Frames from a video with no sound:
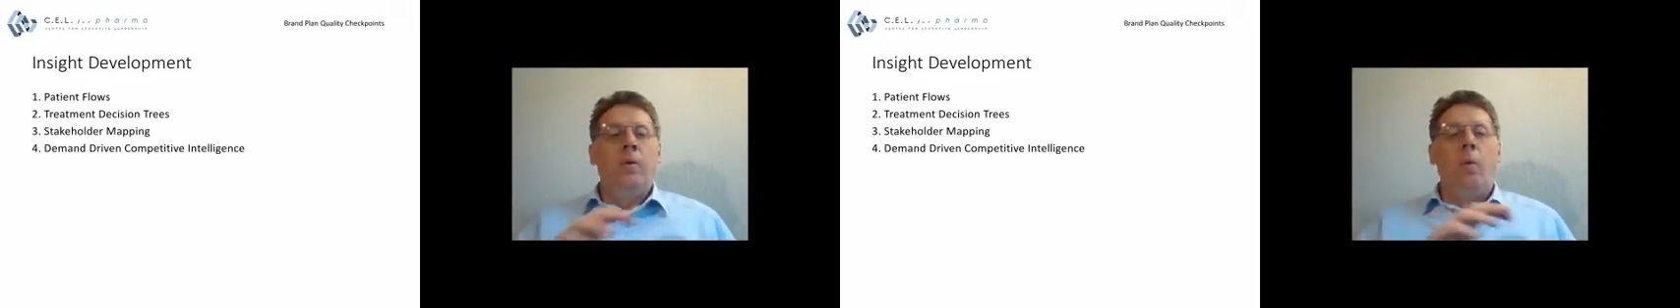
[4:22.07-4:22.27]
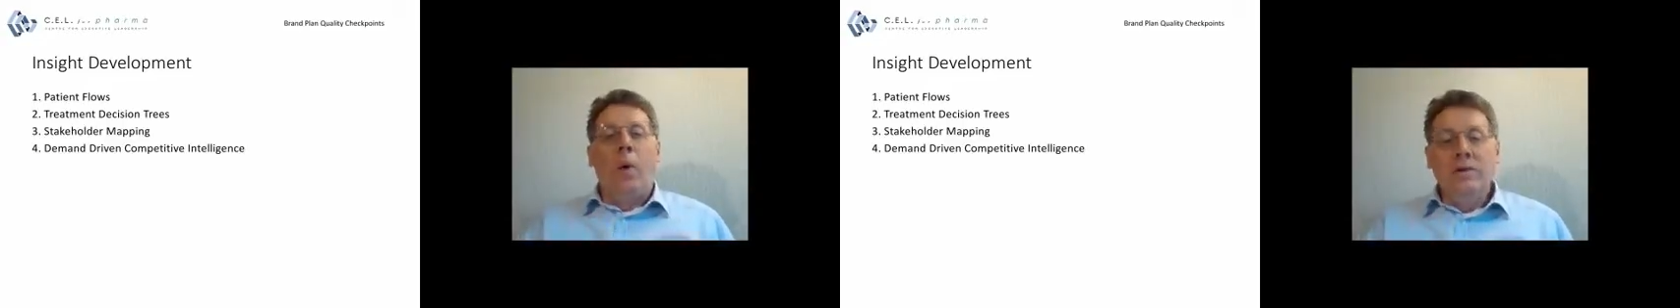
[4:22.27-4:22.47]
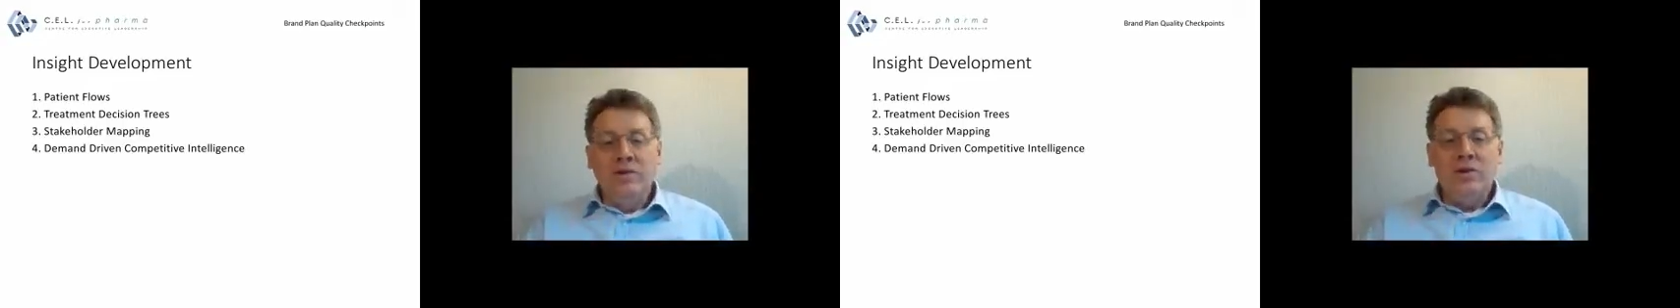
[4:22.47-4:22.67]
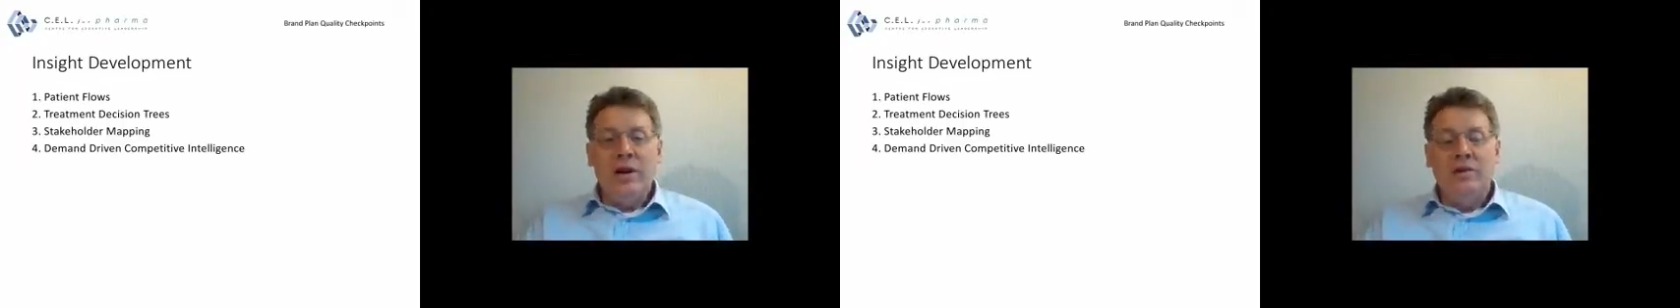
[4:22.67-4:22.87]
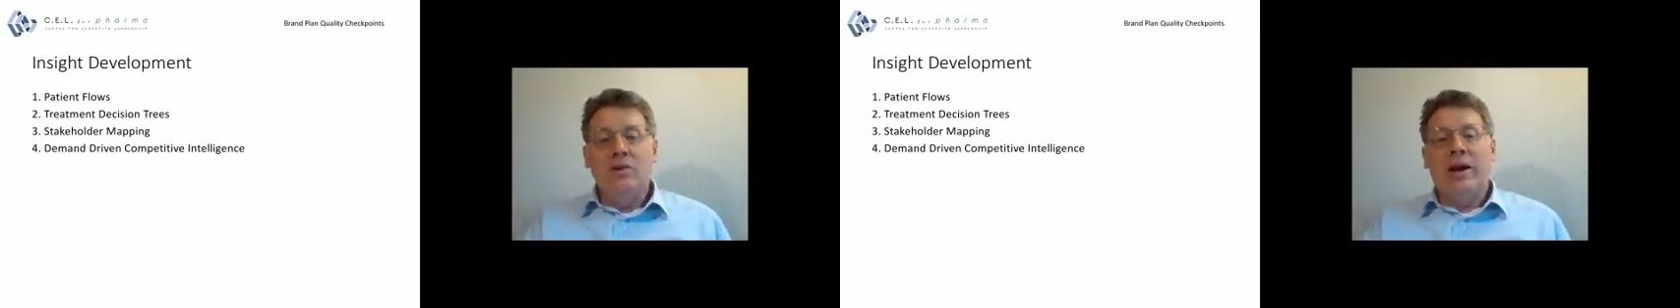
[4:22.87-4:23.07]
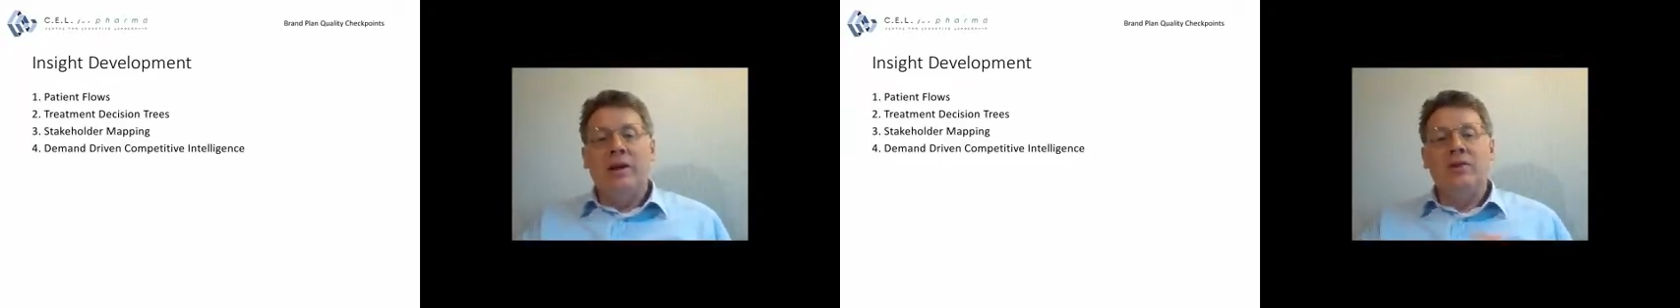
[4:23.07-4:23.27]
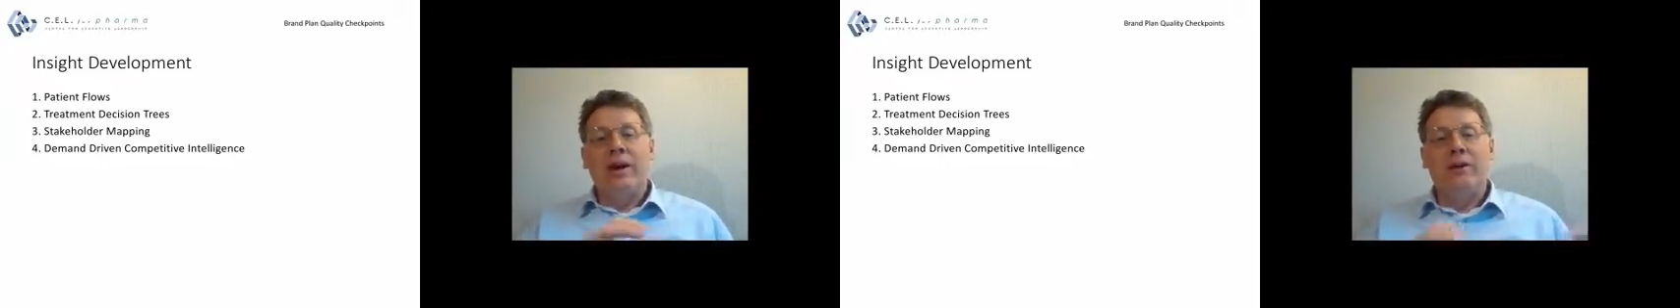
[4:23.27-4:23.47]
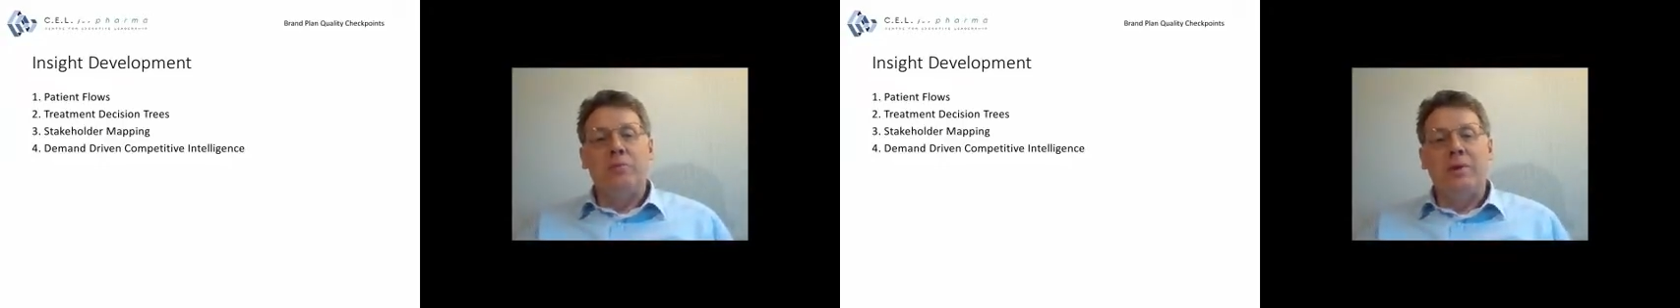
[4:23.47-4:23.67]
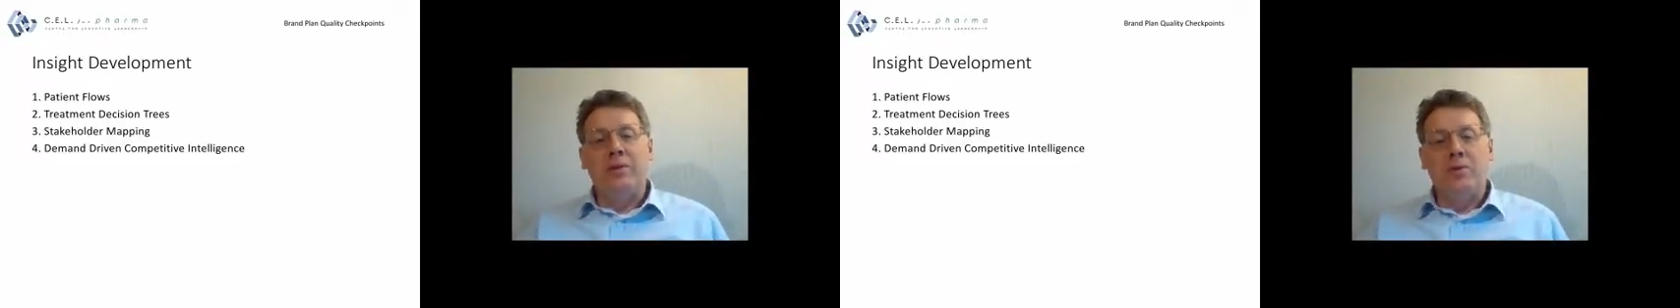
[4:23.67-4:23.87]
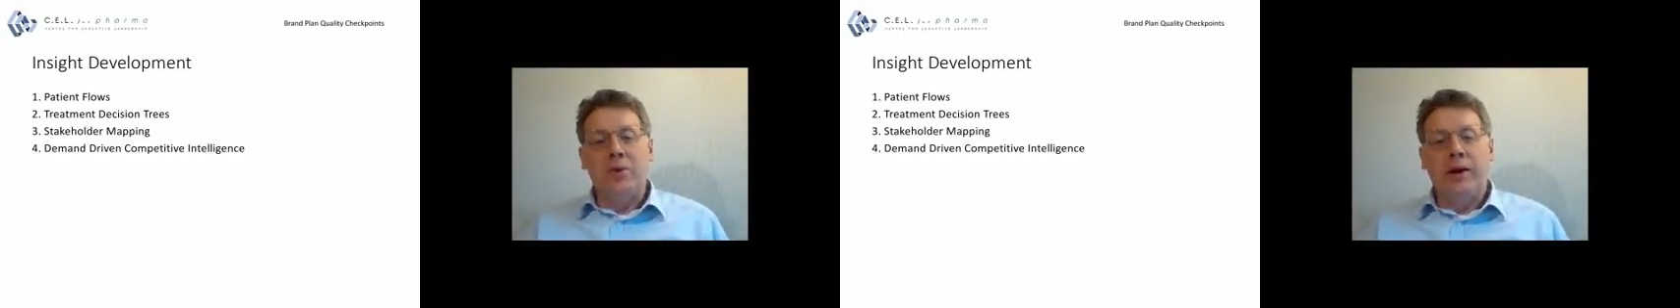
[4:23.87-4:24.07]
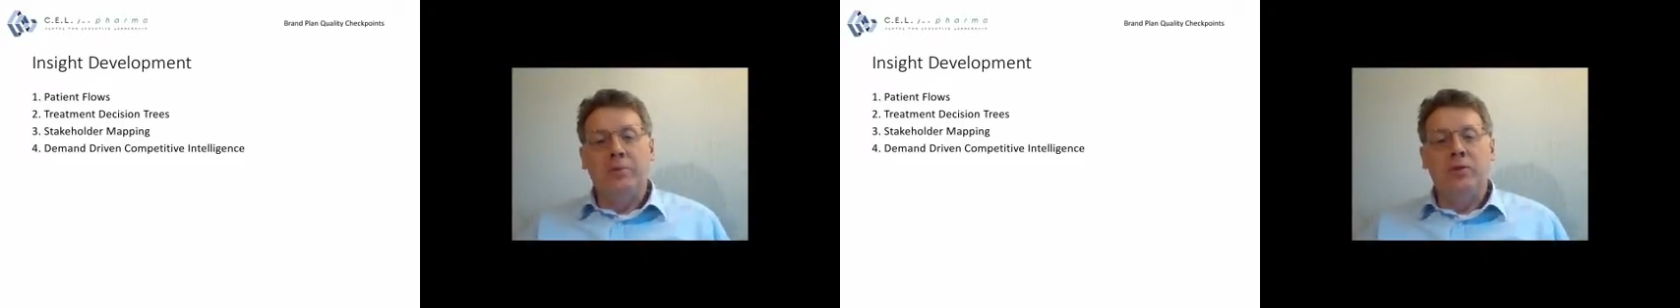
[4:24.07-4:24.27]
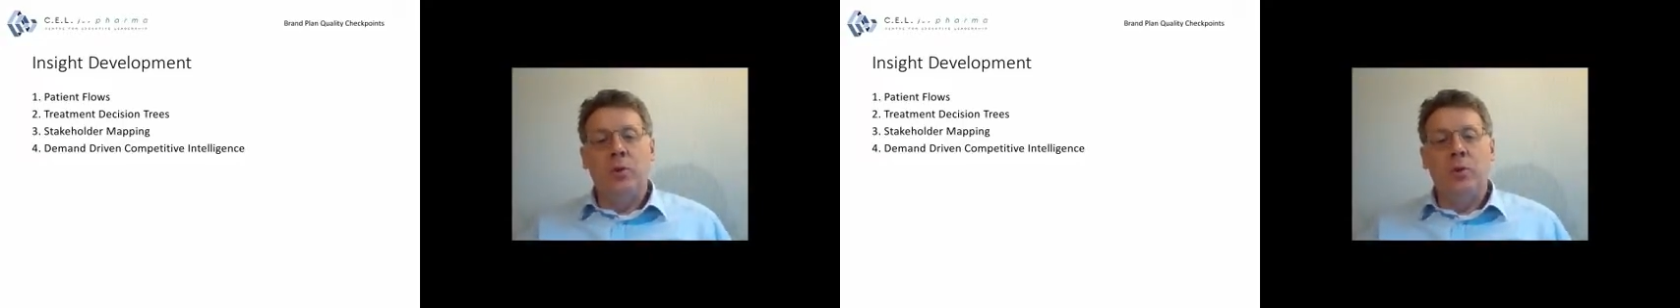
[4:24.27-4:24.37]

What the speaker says: Once the insights have been developed,